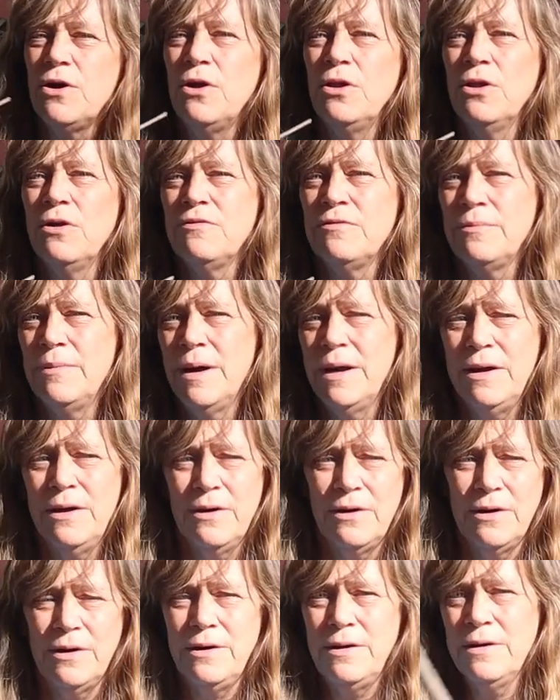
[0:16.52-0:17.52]
all over my
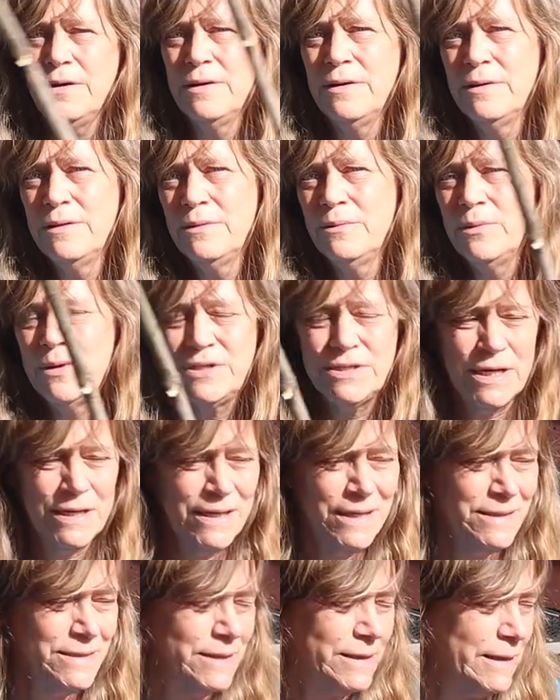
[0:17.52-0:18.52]
yard, which I
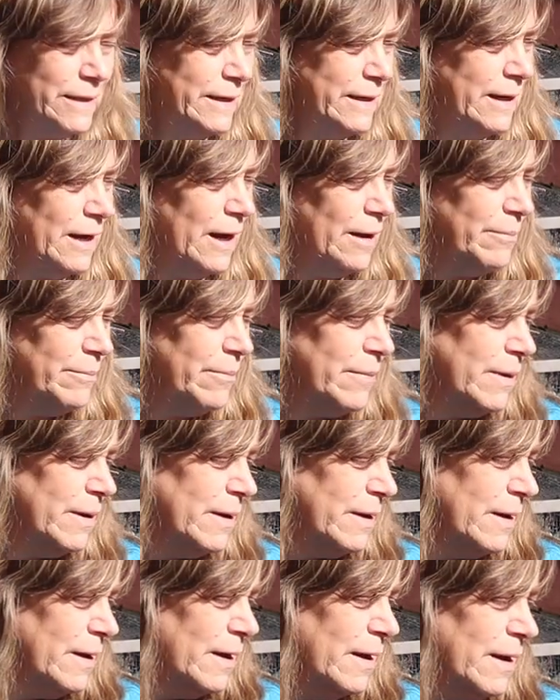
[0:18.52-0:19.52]
need to clean up.
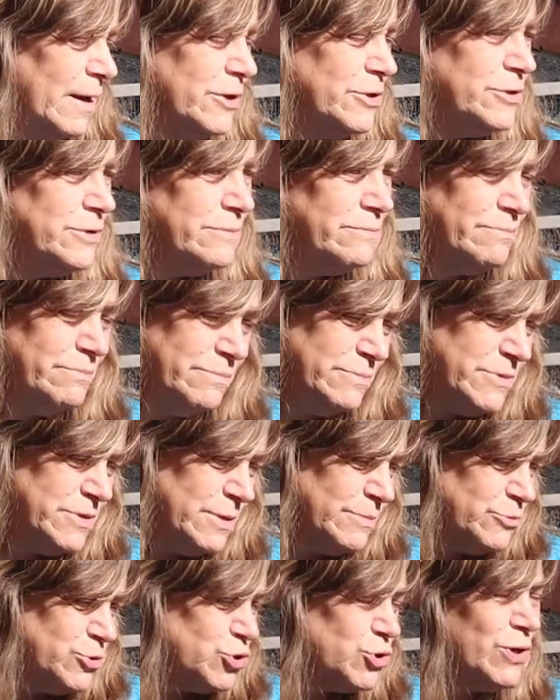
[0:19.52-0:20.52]

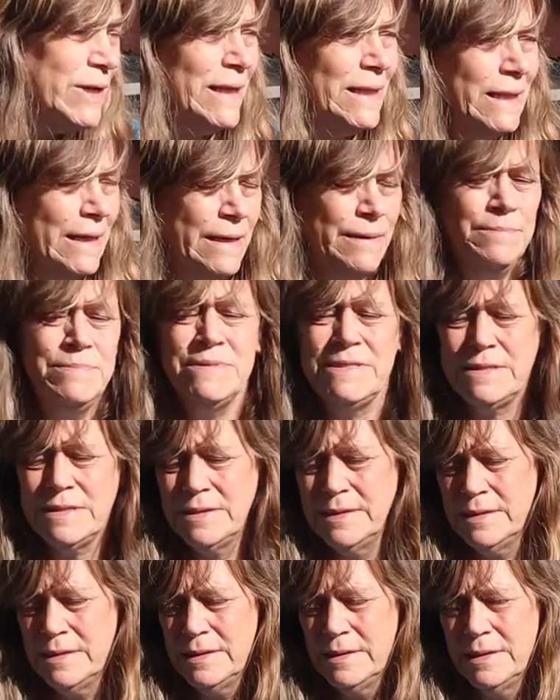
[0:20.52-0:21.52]
Some tree limbs,
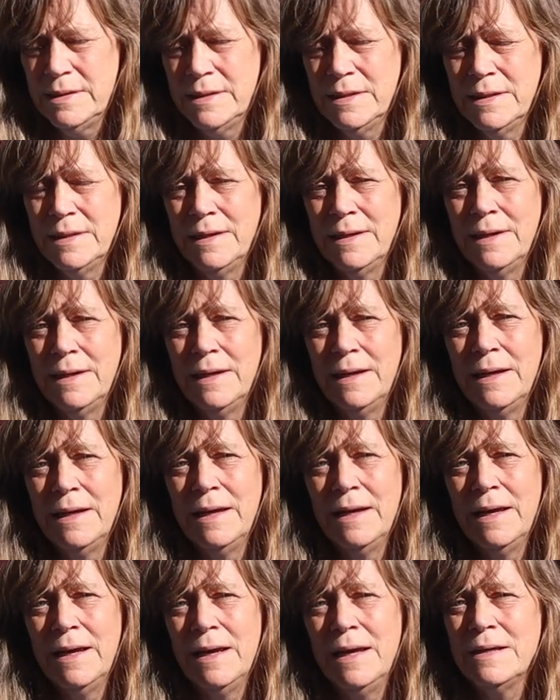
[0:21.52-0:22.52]

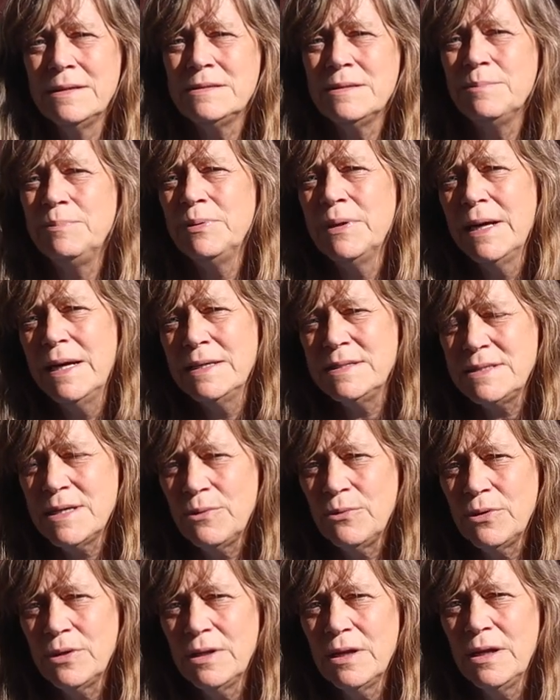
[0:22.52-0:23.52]
some plants
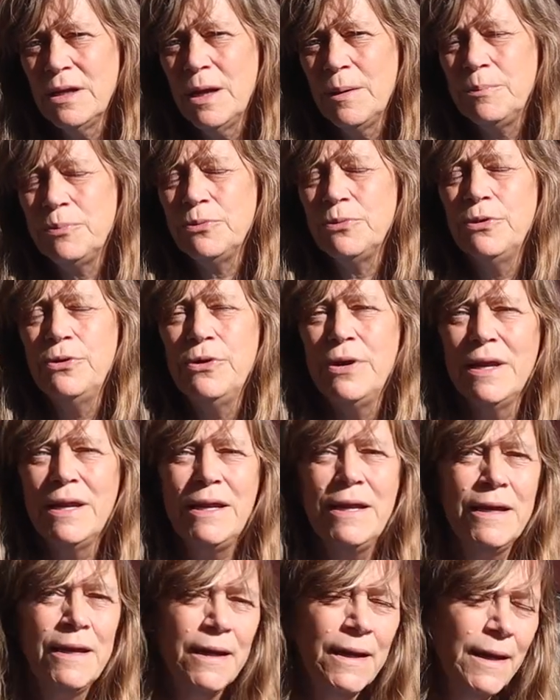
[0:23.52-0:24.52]
that were a little uprooted,
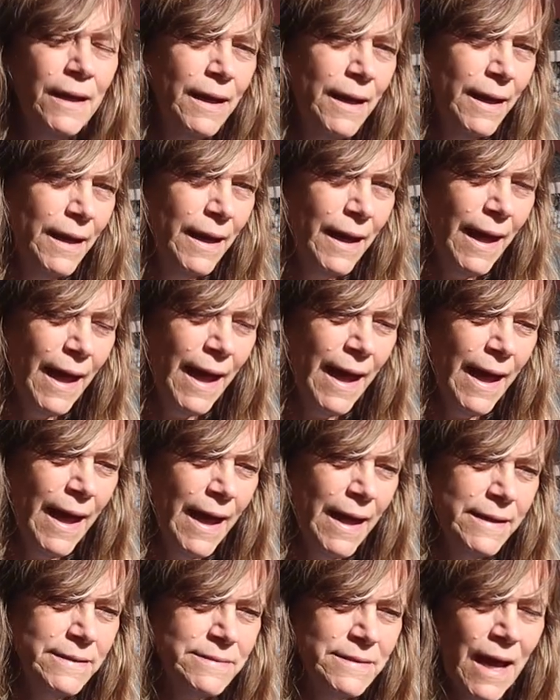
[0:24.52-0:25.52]

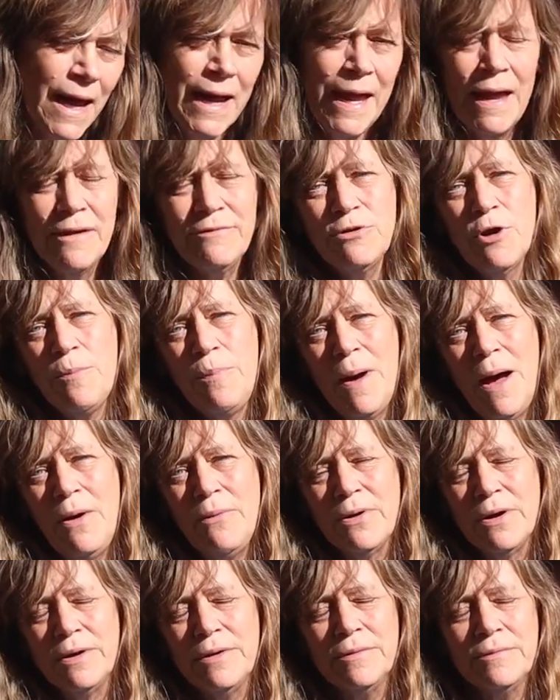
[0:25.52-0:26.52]
and I have no
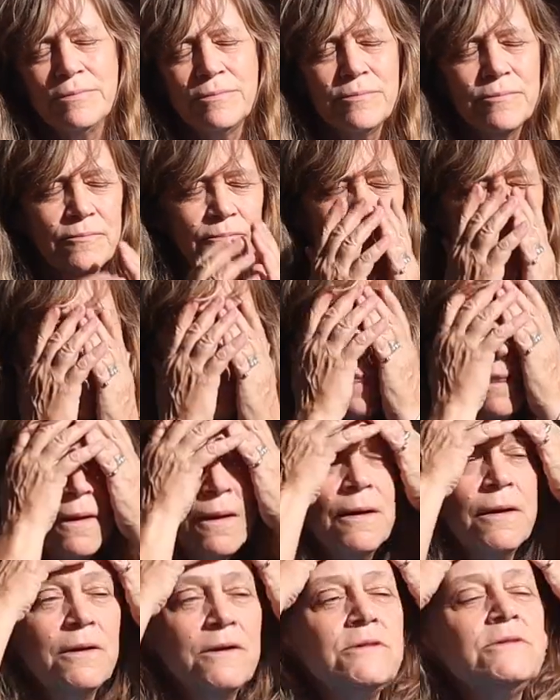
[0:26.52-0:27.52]
power.
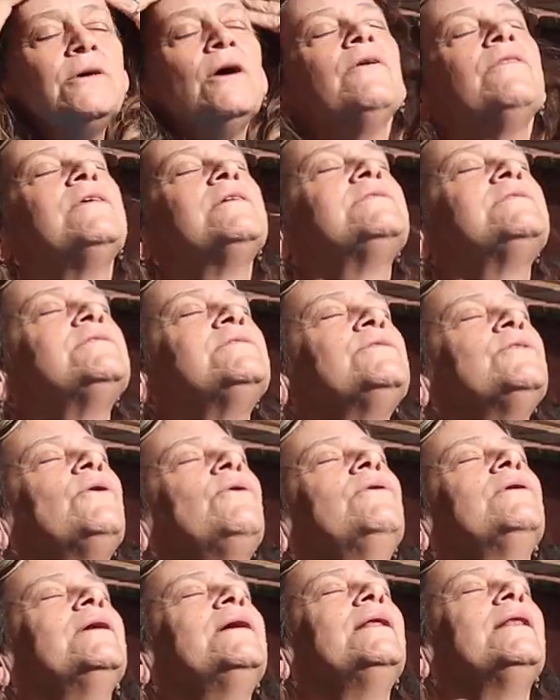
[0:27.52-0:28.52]
So this is the
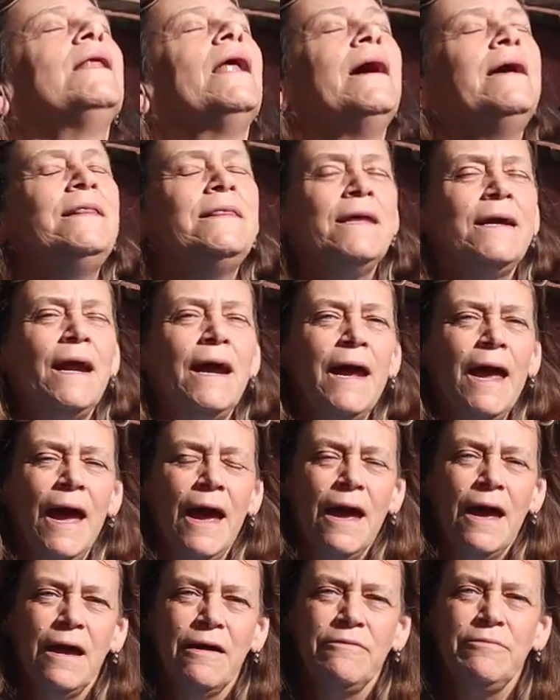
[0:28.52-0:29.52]
only light that I
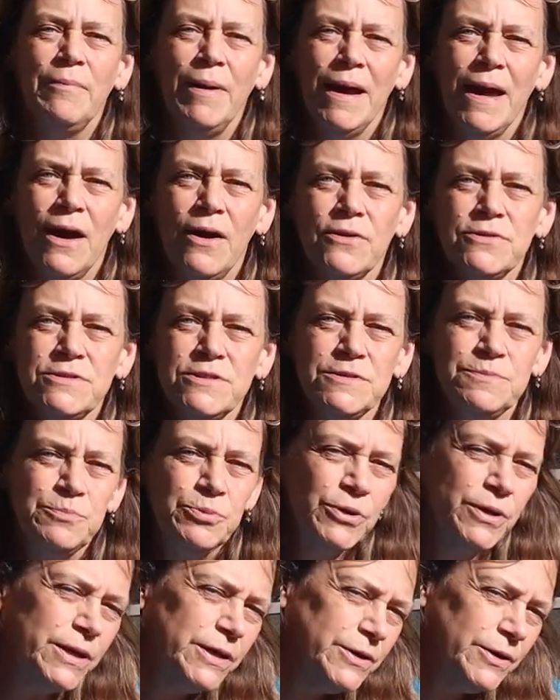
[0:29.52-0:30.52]
have. My house is
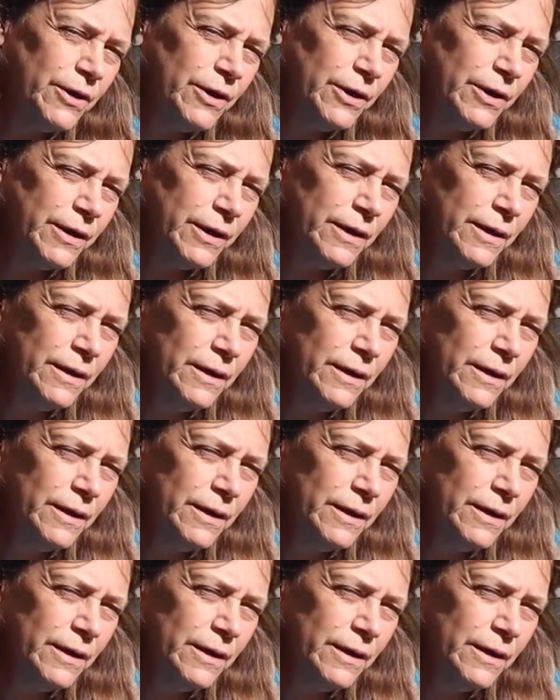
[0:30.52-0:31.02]
pretty dark.